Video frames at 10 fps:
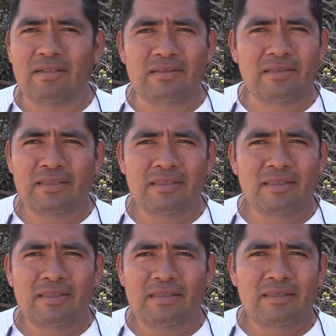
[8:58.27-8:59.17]
is
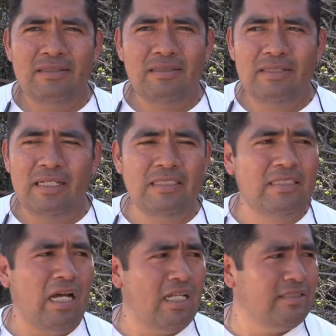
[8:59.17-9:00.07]
it outside of your
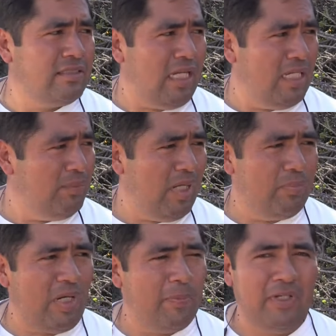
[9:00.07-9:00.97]
property? It's outside my
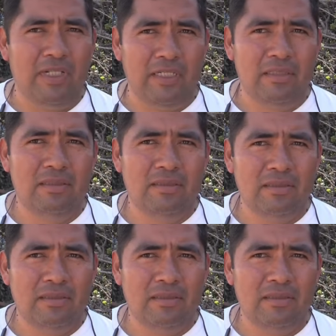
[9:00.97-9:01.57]
property line.